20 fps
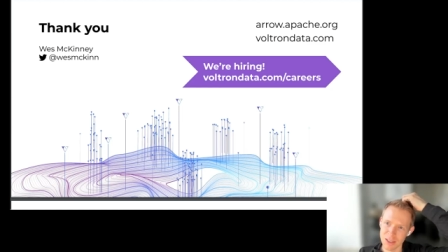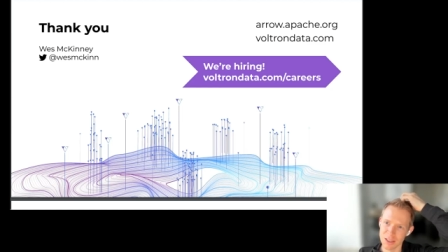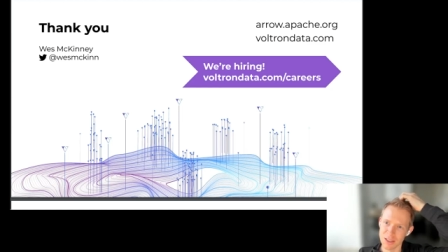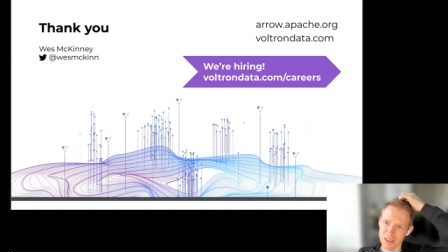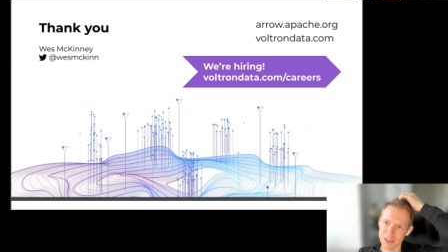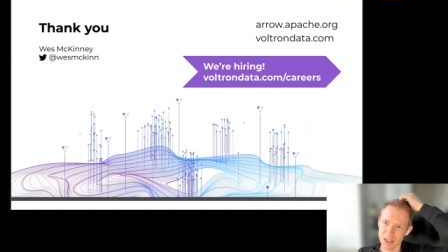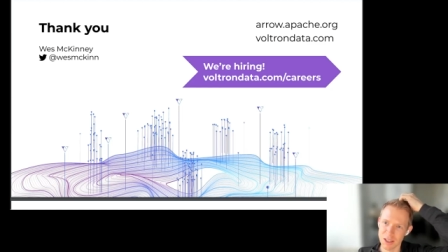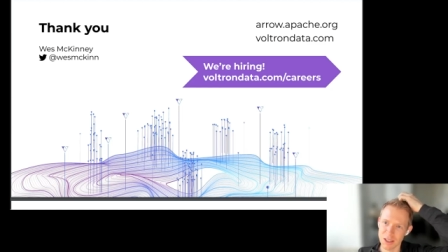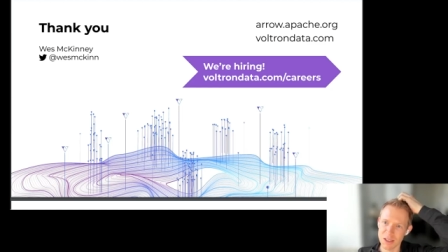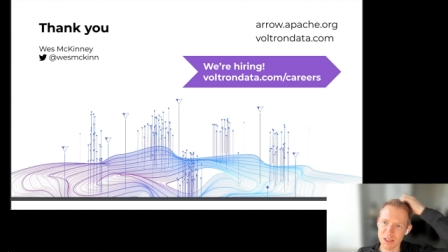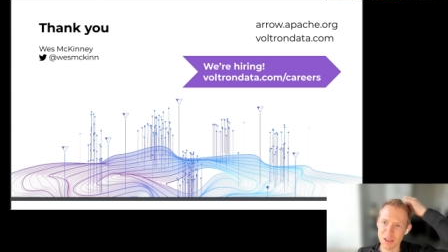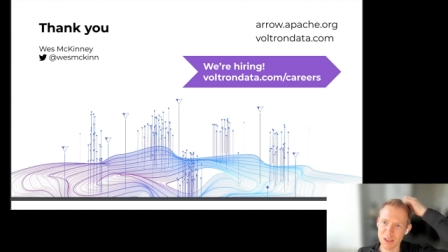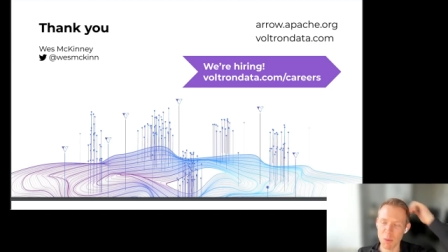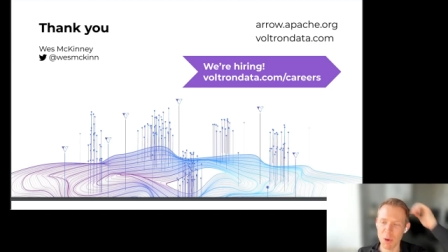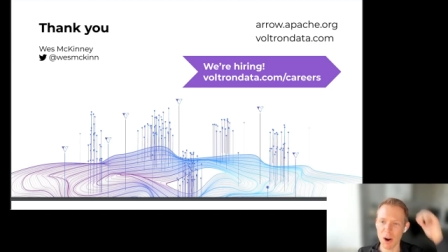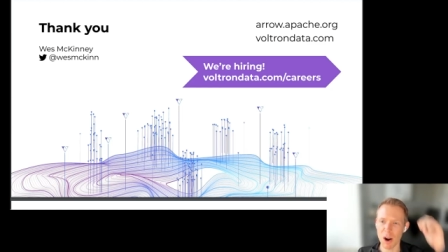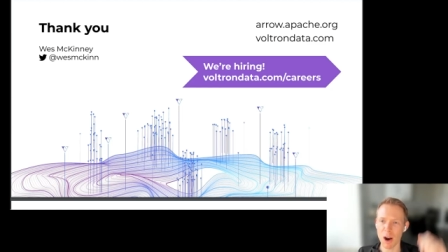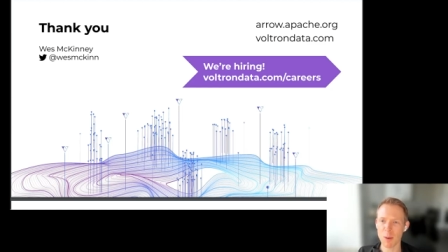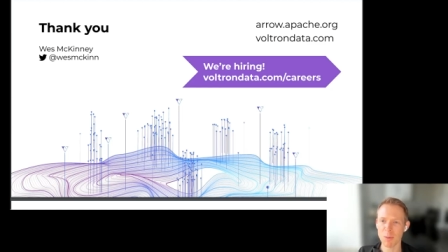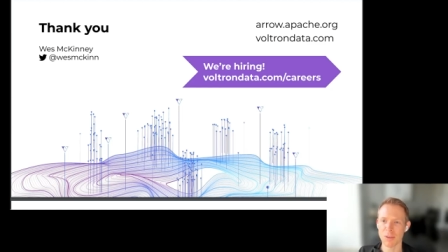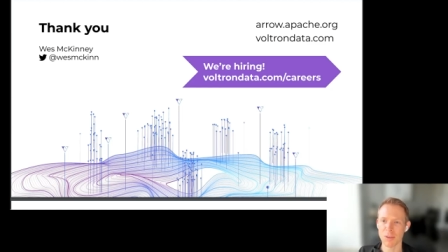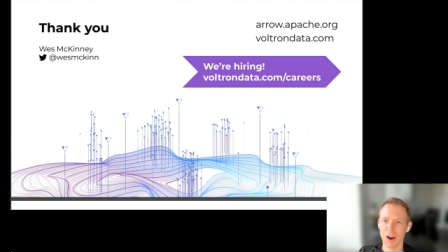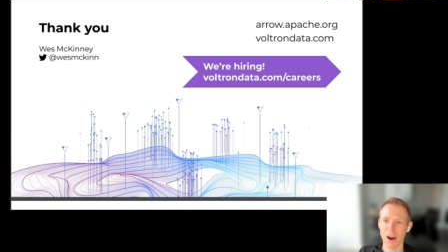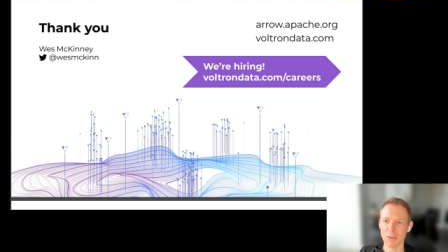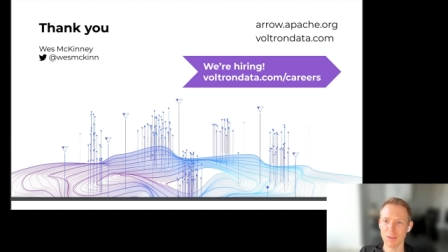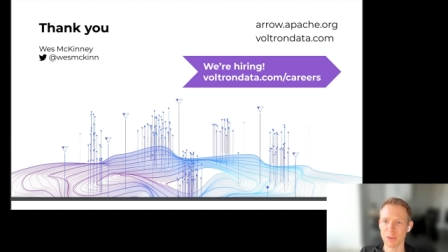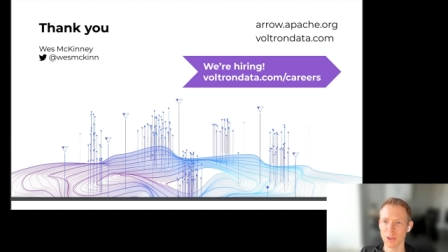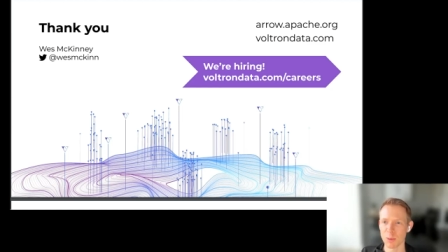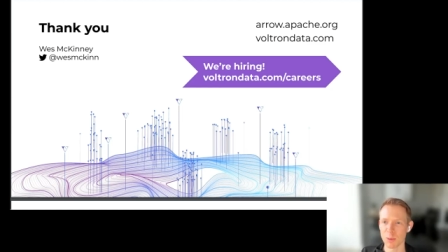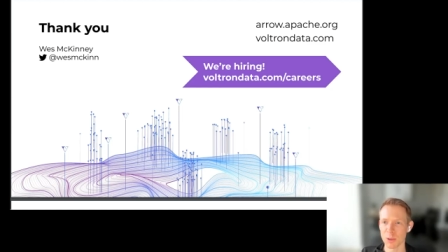it's it's somewhat off
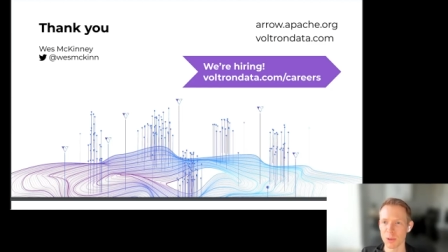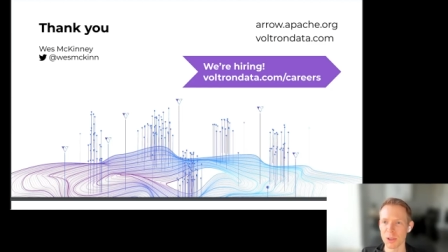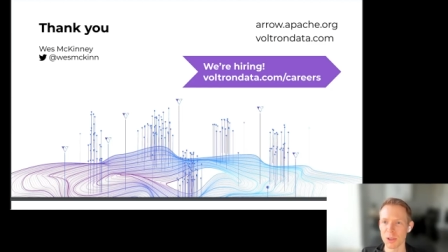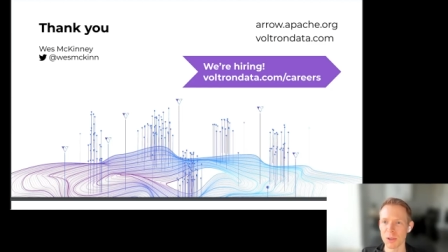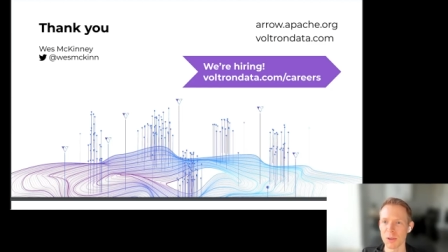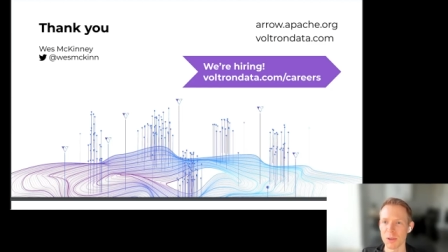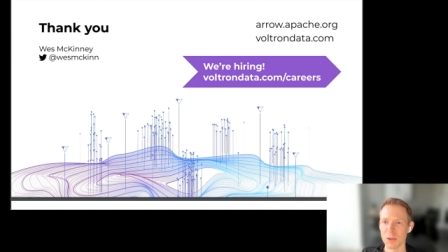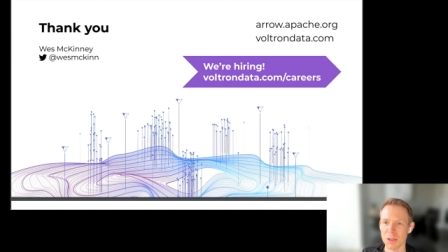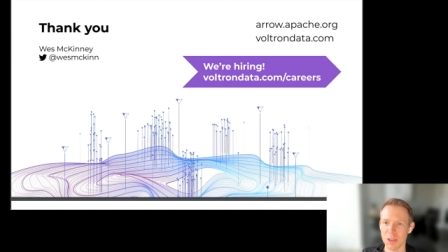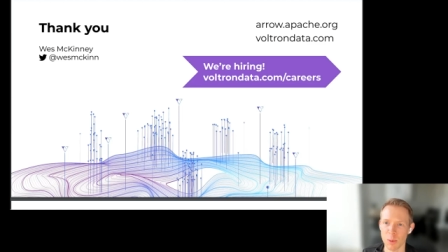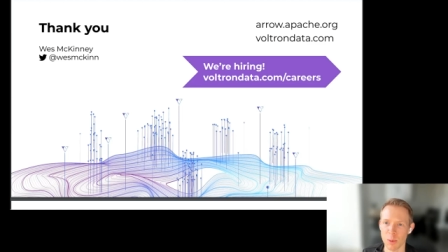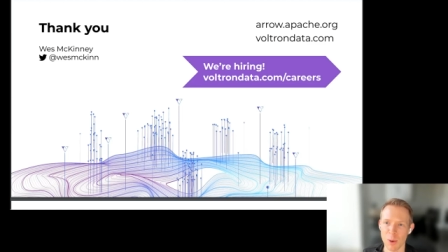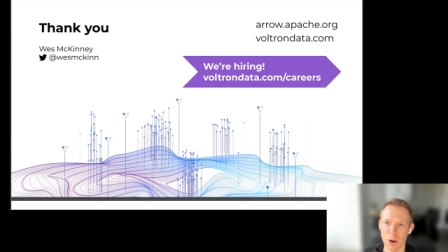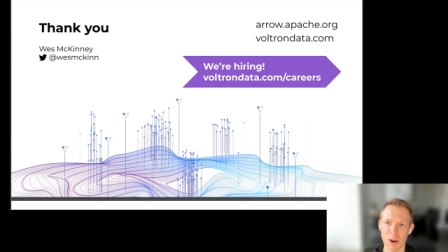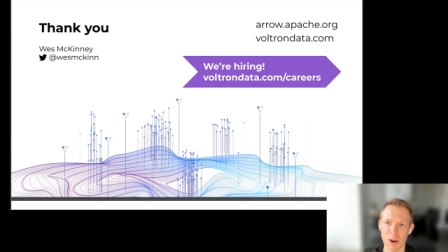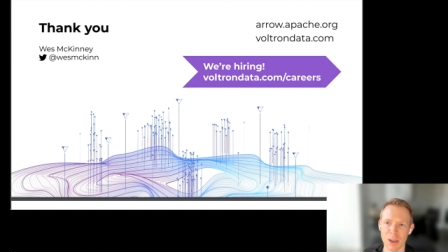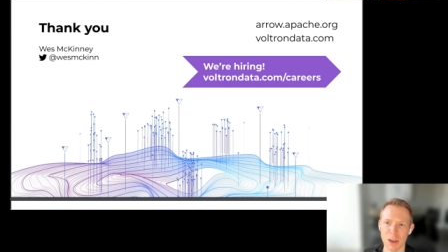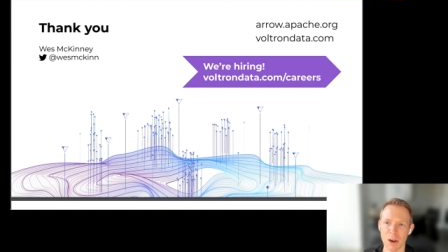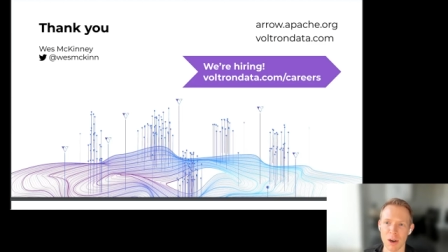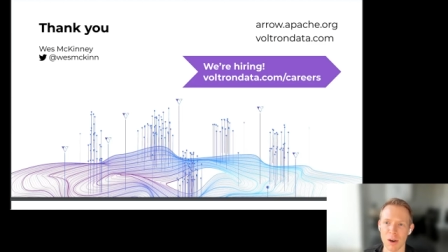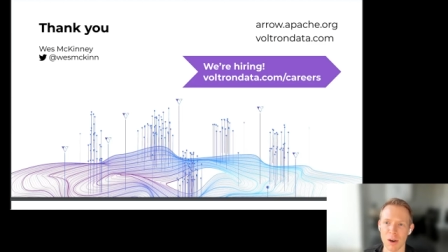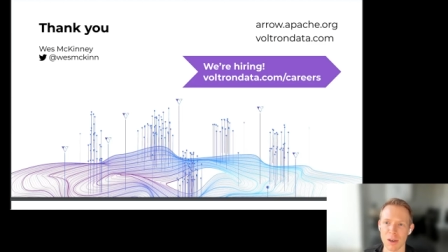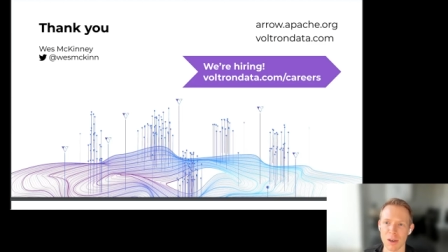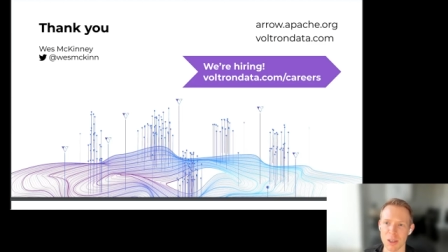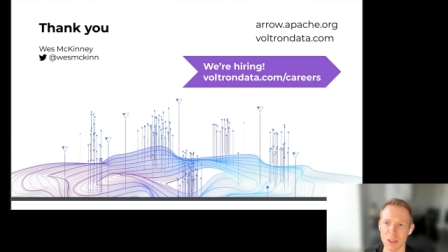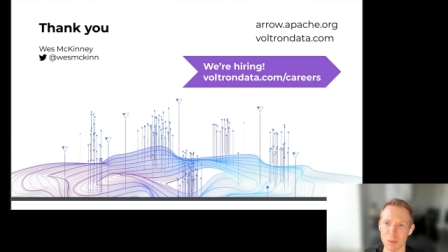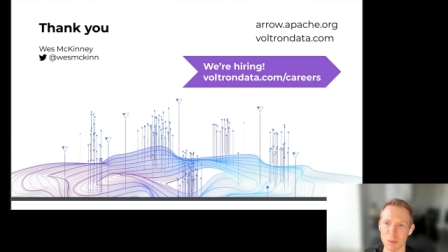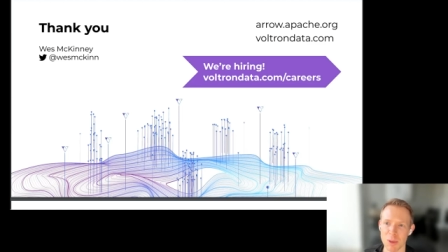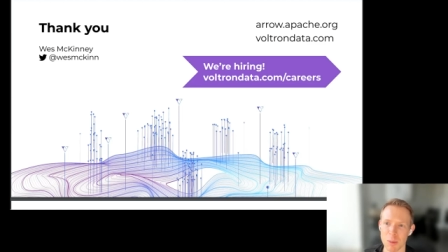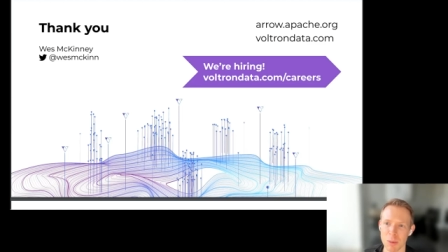off label use. Like we aren't
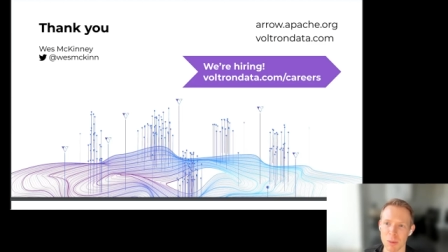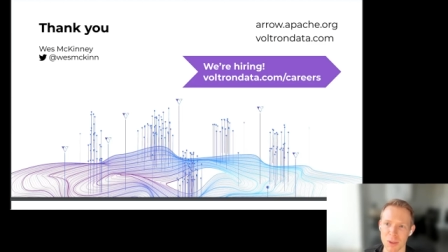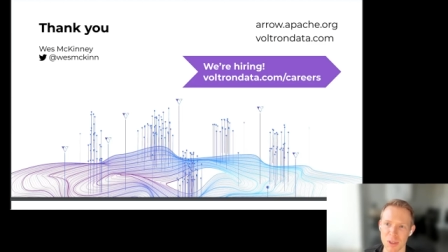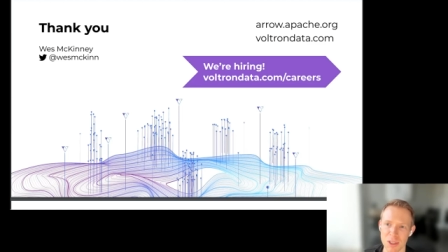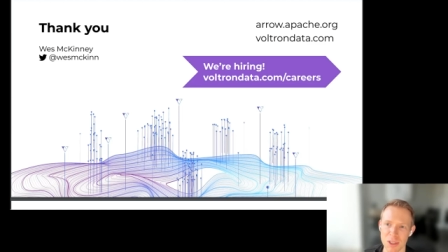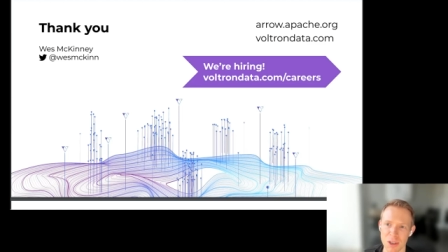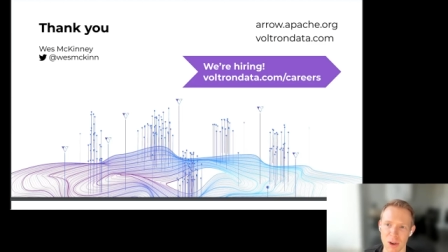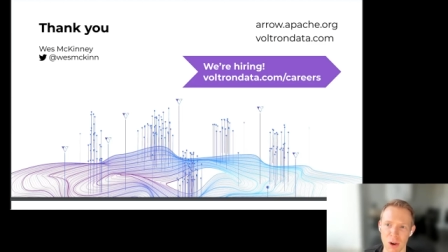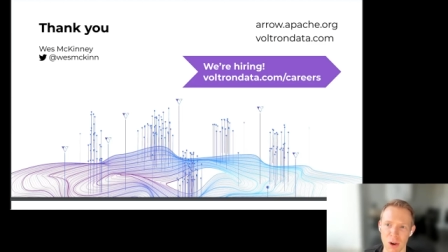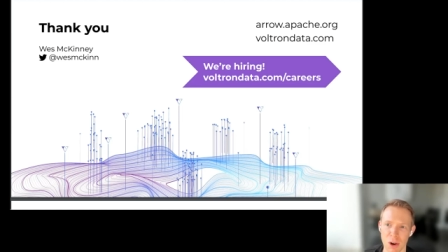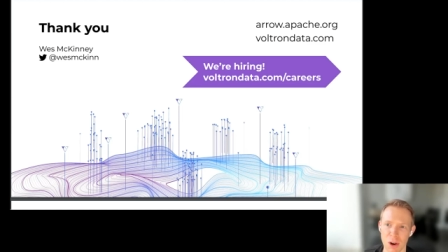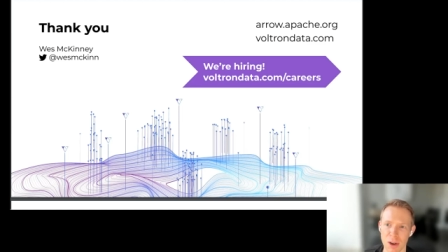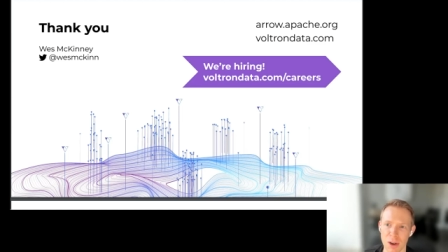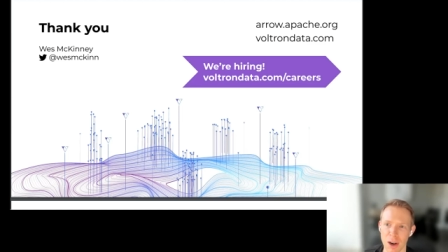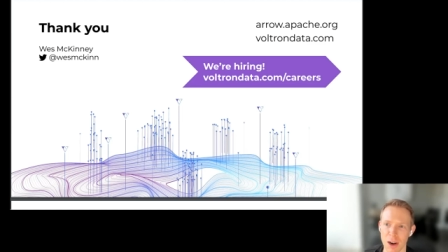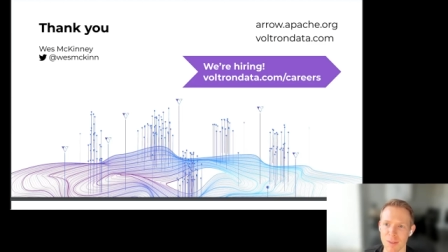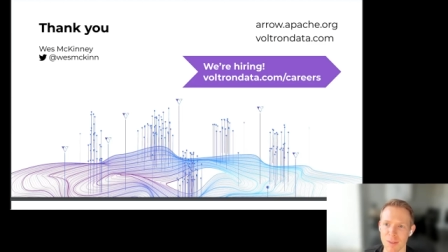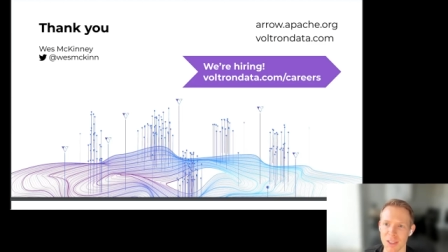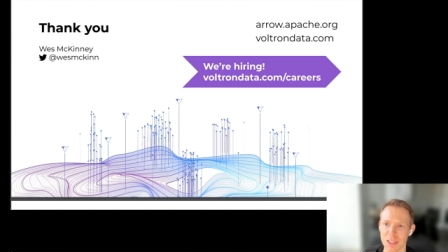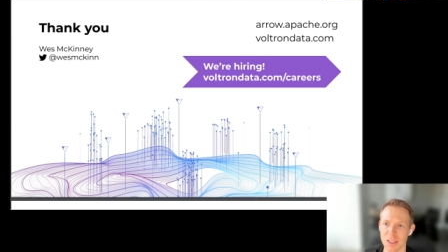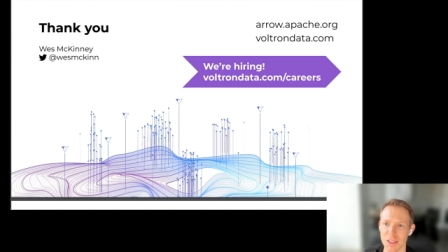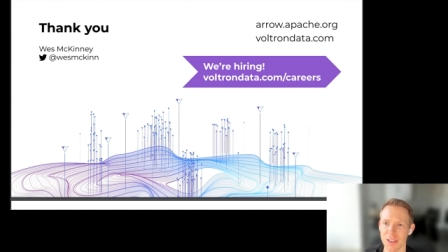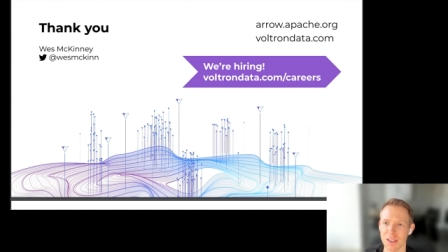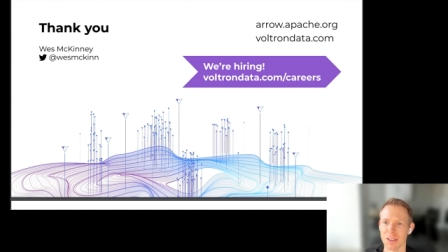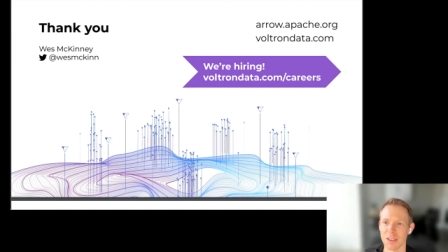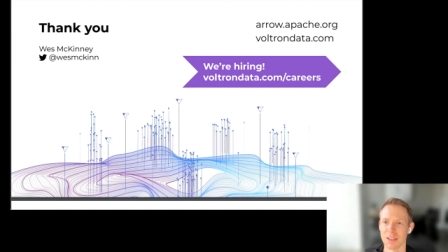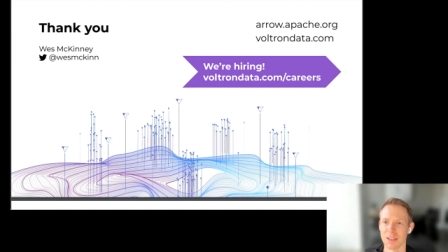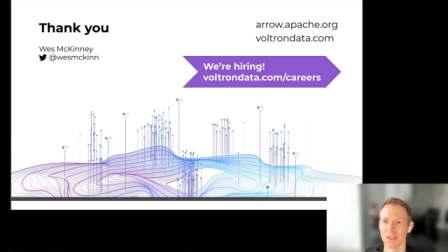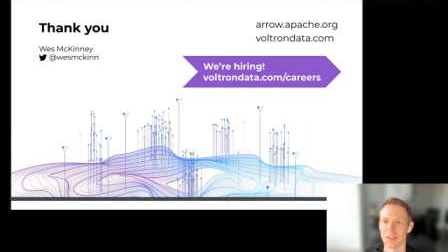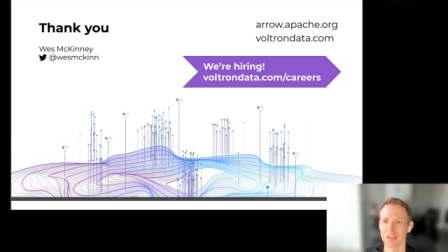encouraging people to start archiving
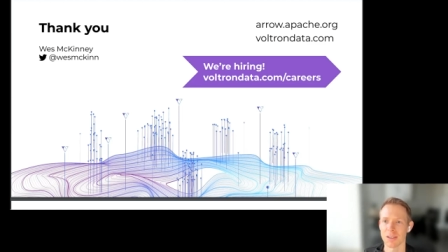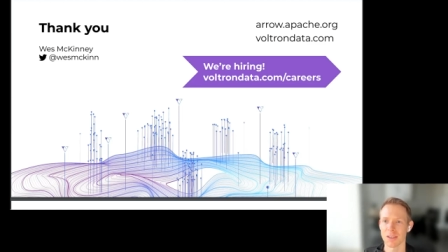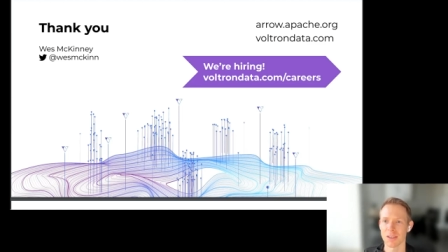data in,